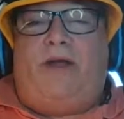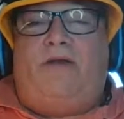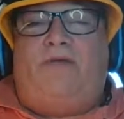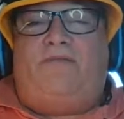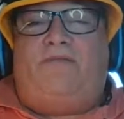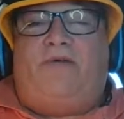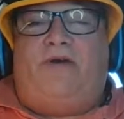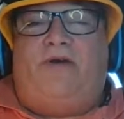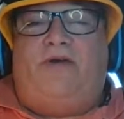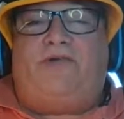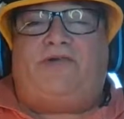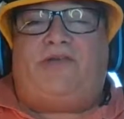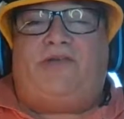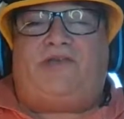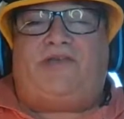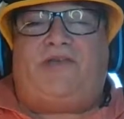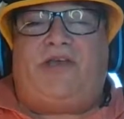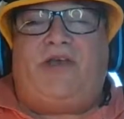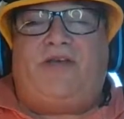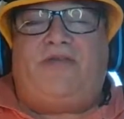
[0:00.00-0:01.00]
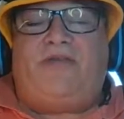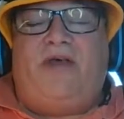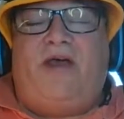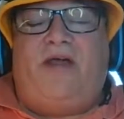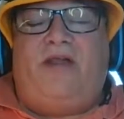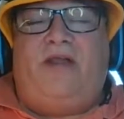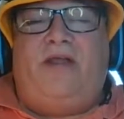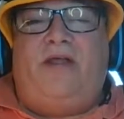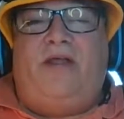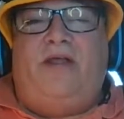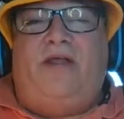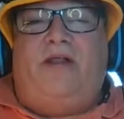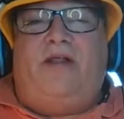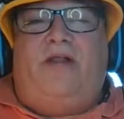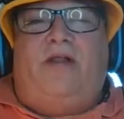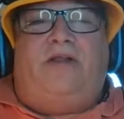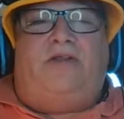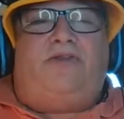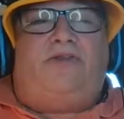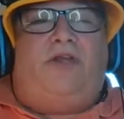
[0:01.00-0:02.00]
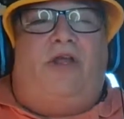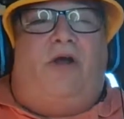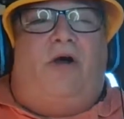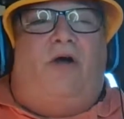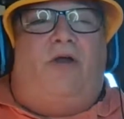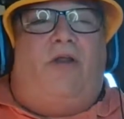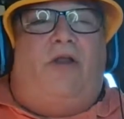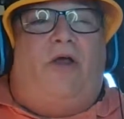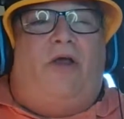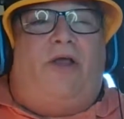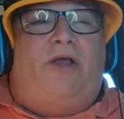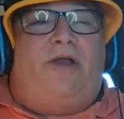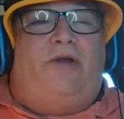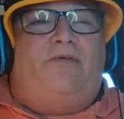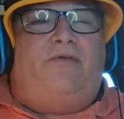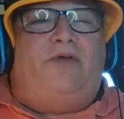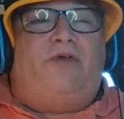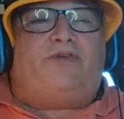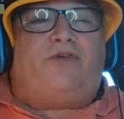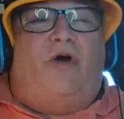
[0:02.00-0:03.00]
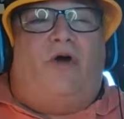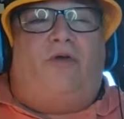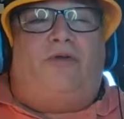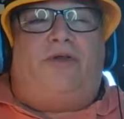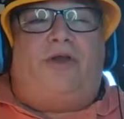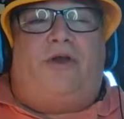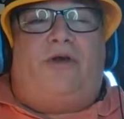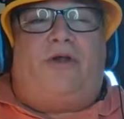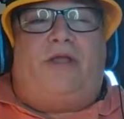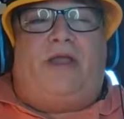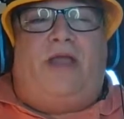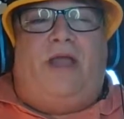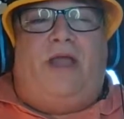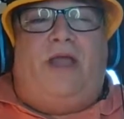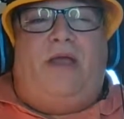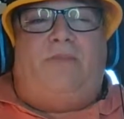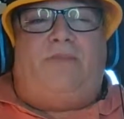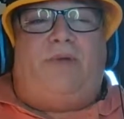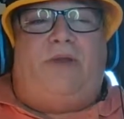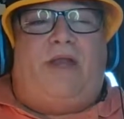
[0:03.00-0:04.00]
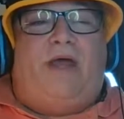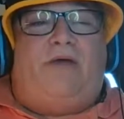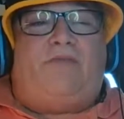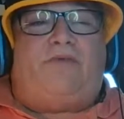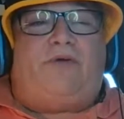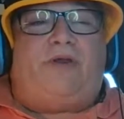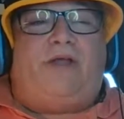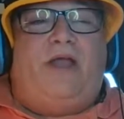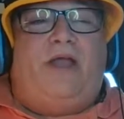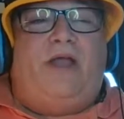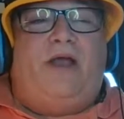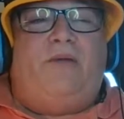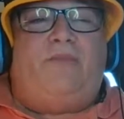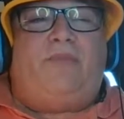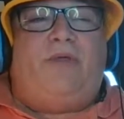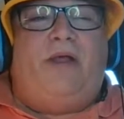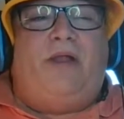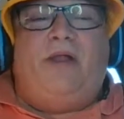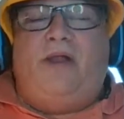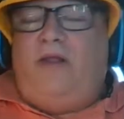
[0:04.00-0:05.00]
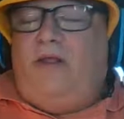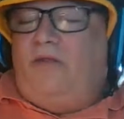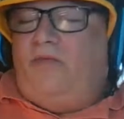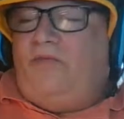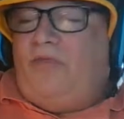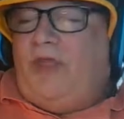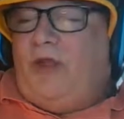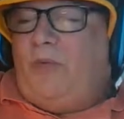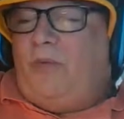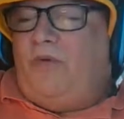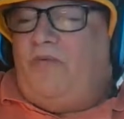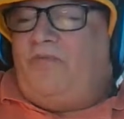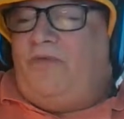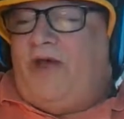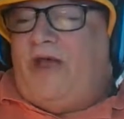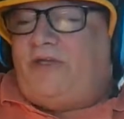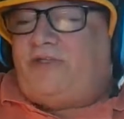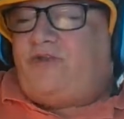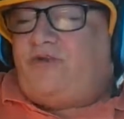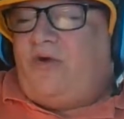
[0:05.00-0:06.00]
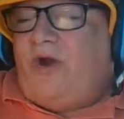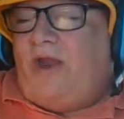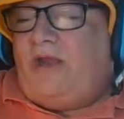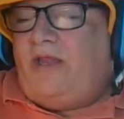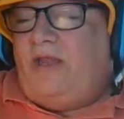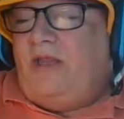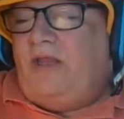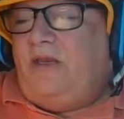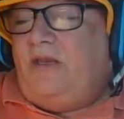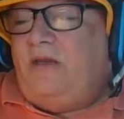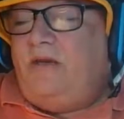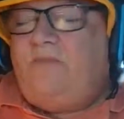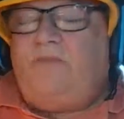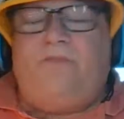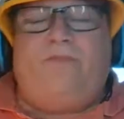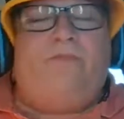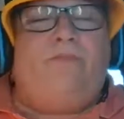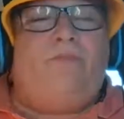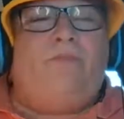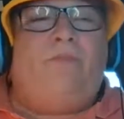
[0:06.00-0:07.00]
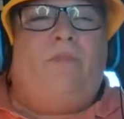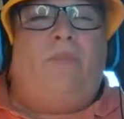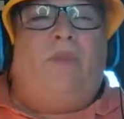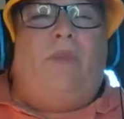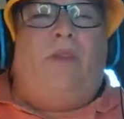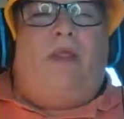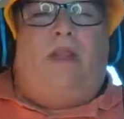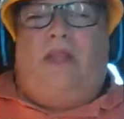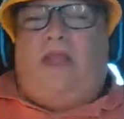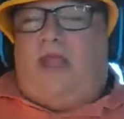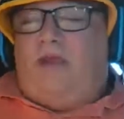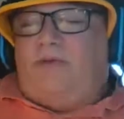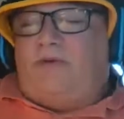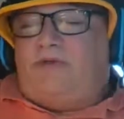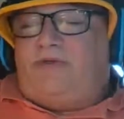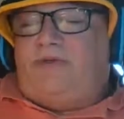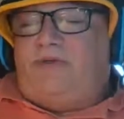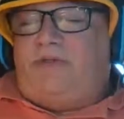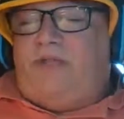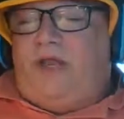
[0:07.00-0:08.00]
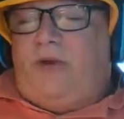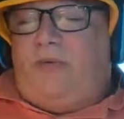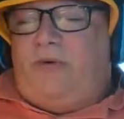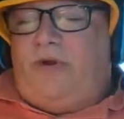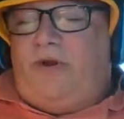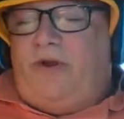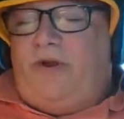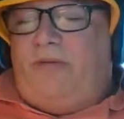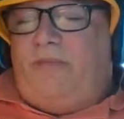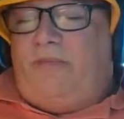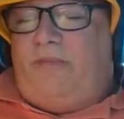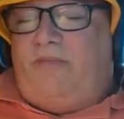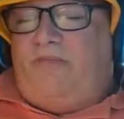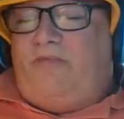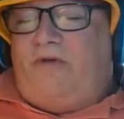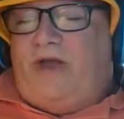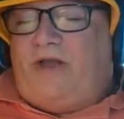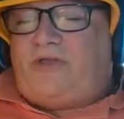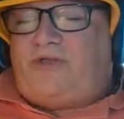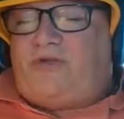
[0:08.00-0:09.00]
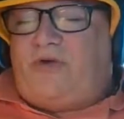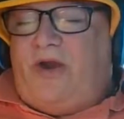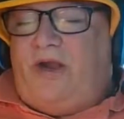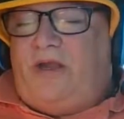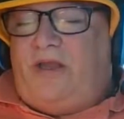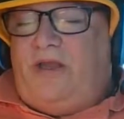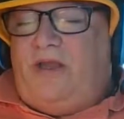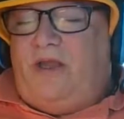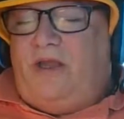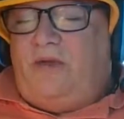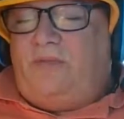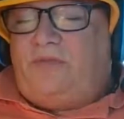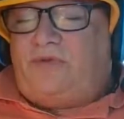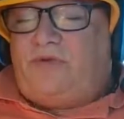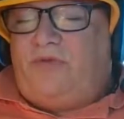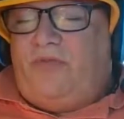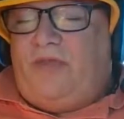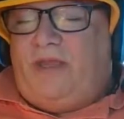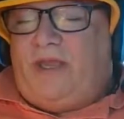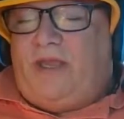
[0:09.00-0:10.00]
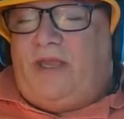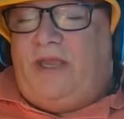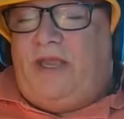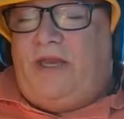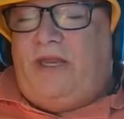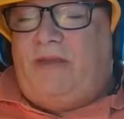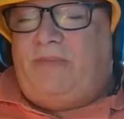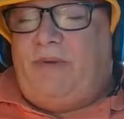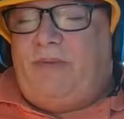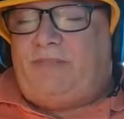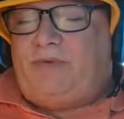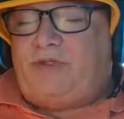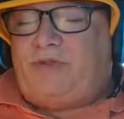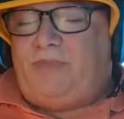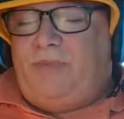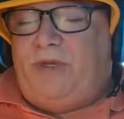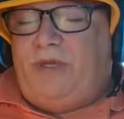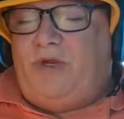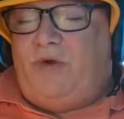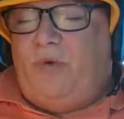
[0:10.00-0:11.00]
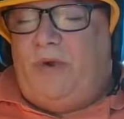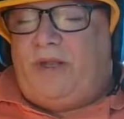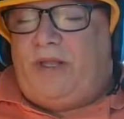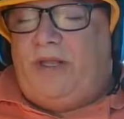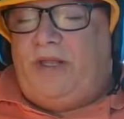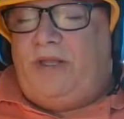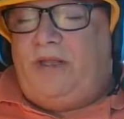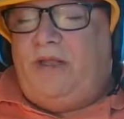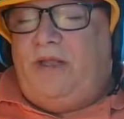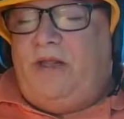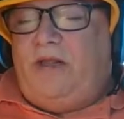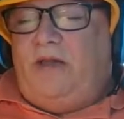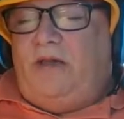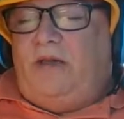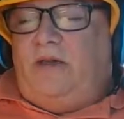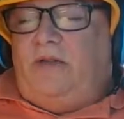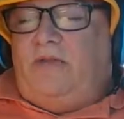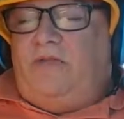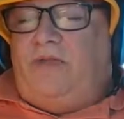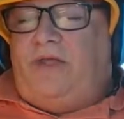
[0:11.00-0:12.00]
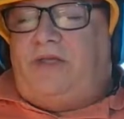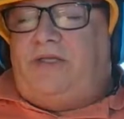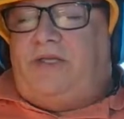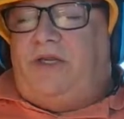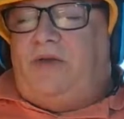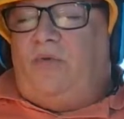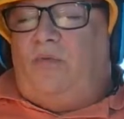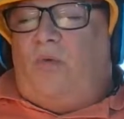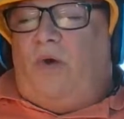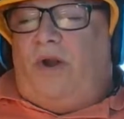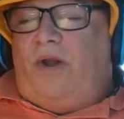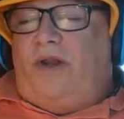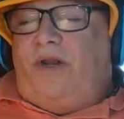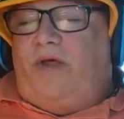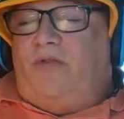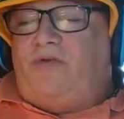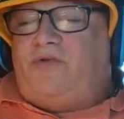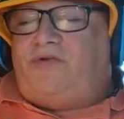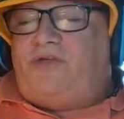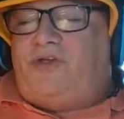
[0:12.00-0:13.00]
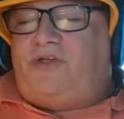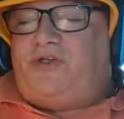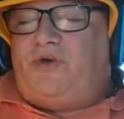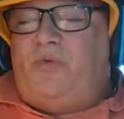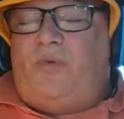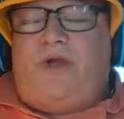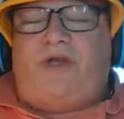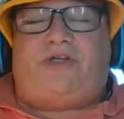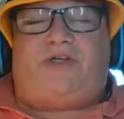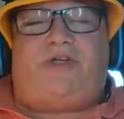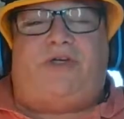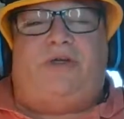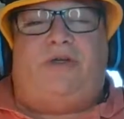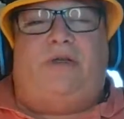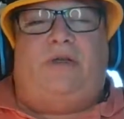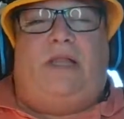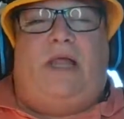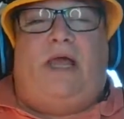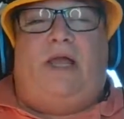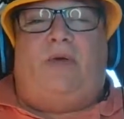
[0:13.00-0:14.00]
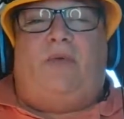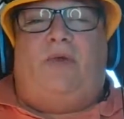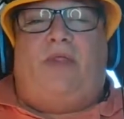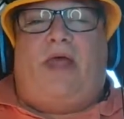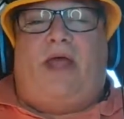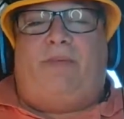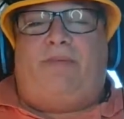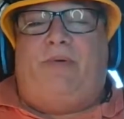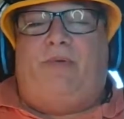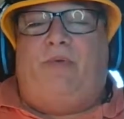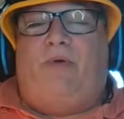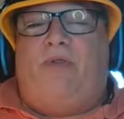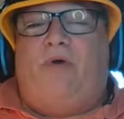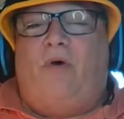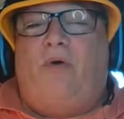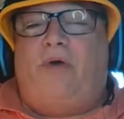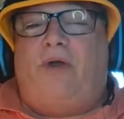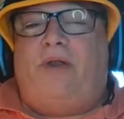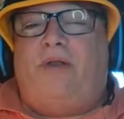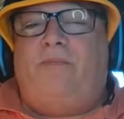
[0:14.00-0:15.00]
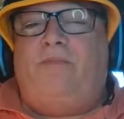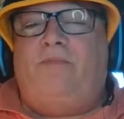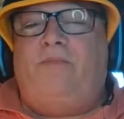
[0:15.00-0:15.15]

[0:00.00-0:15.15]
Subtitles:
Ferentz has said that on interviews all during camp and after camp that they were fast tracking Levis. They were going to fast track him so they could get him up to speed quickly. They didn't want another situation like what happened with Hogan.